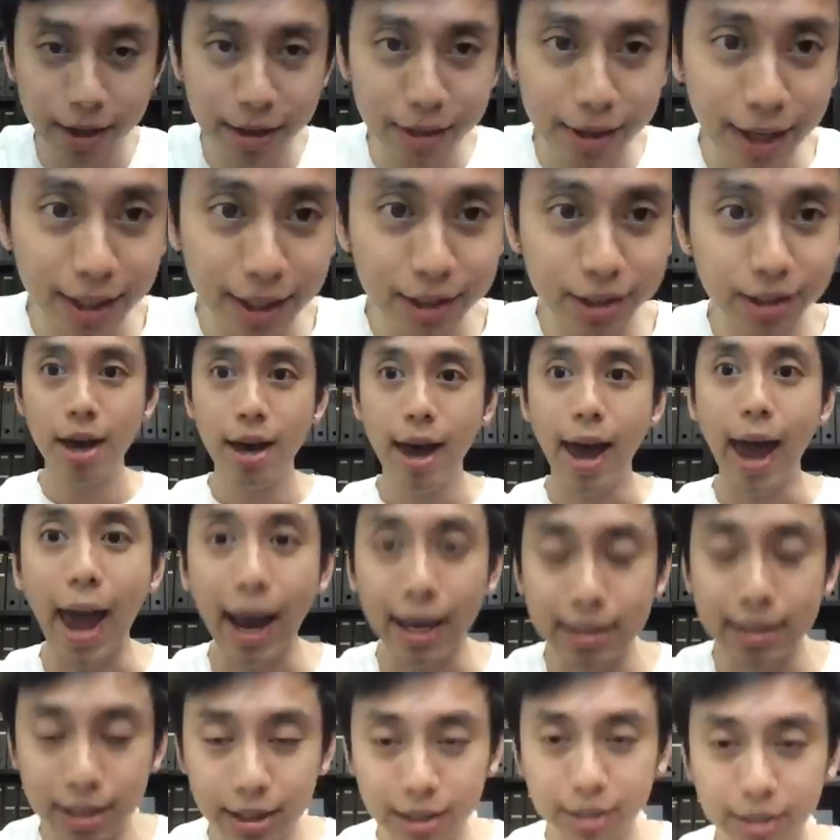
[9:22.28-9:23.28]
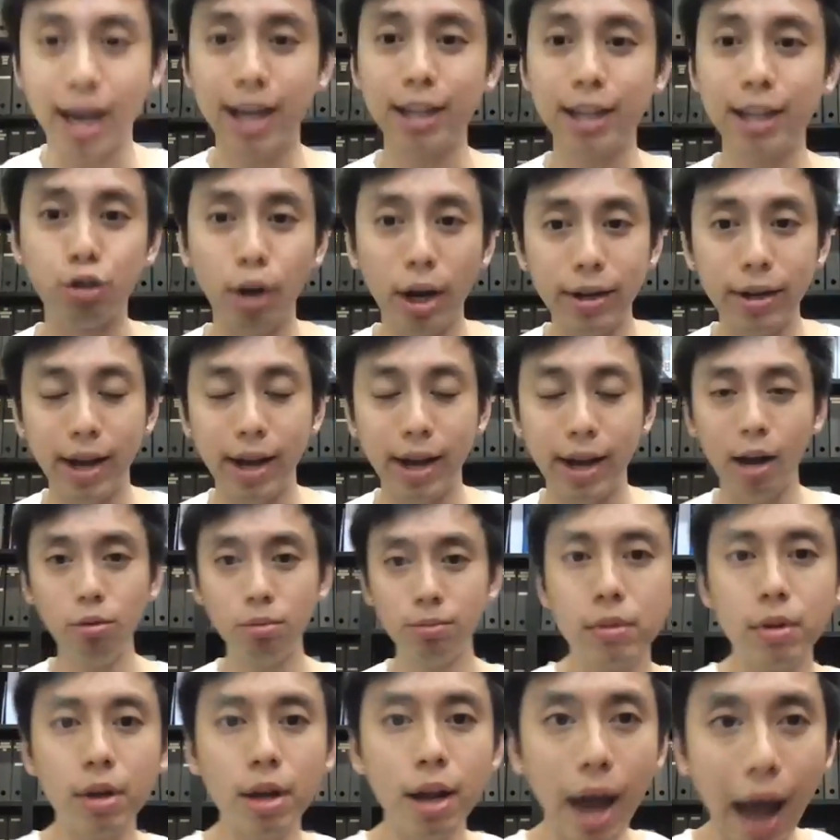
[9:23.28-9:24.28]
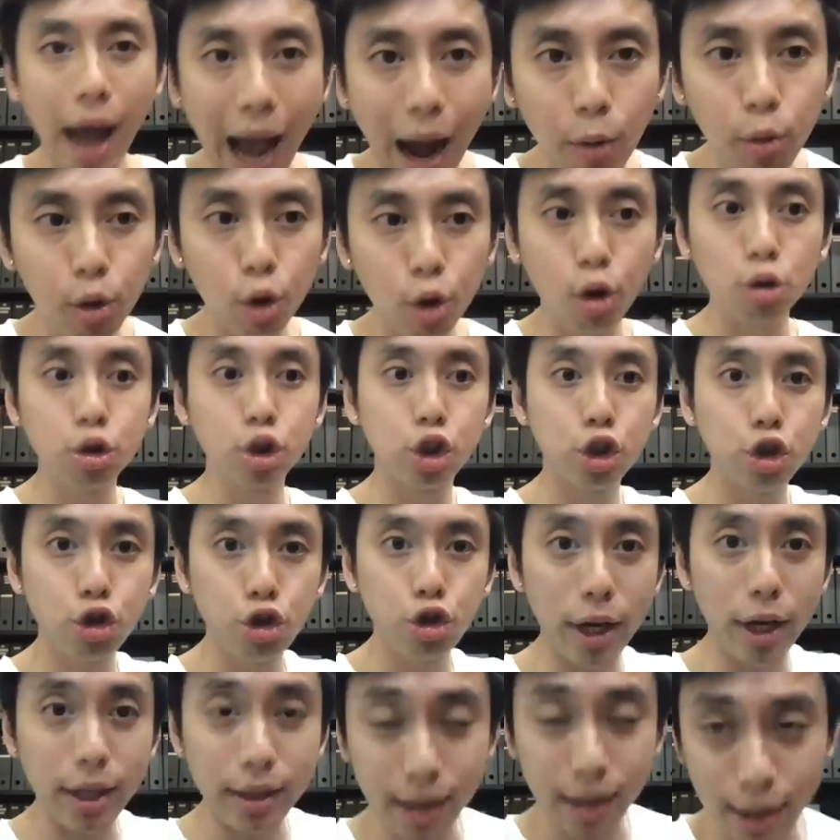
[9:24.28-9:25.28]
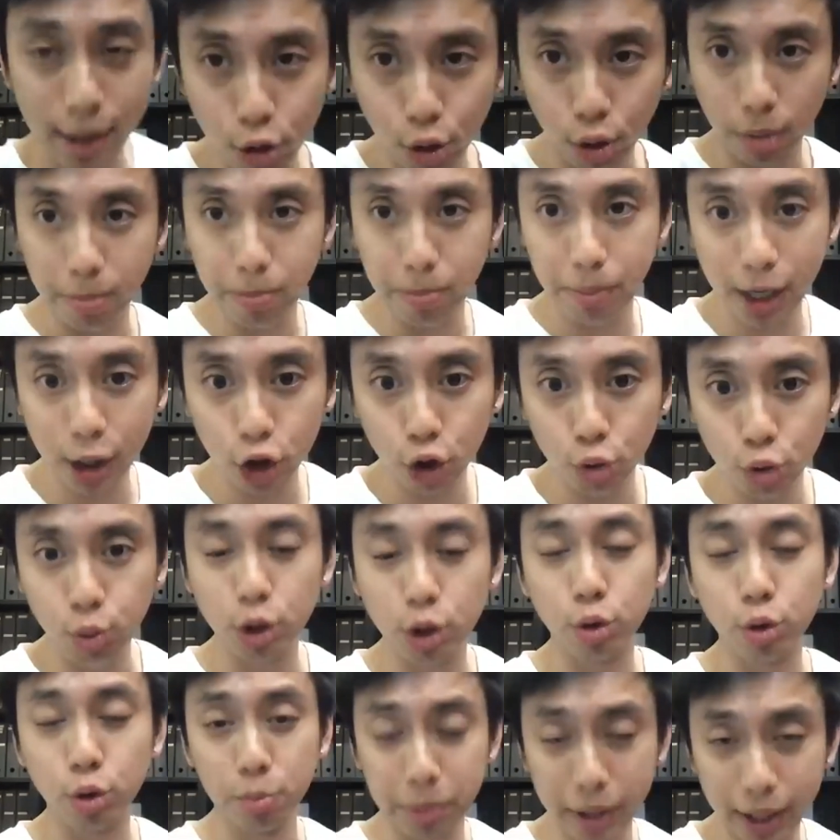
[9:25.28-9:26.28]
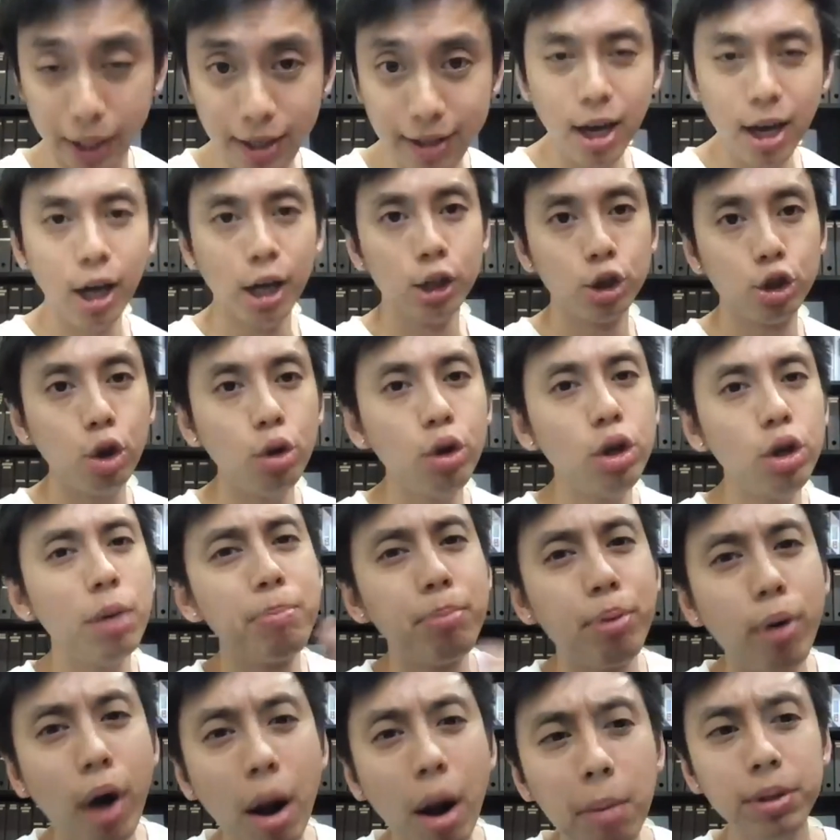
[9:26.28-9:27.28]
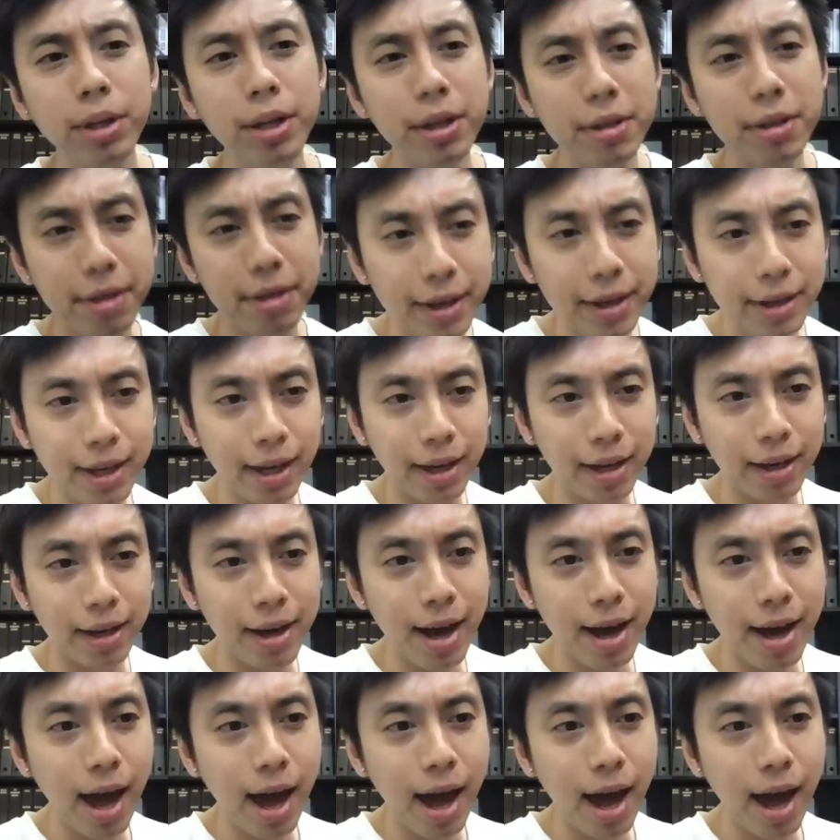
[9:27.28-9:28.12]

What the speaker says: this exercise right now, I will go straight into the pitch, which would be, so you're probably thinking,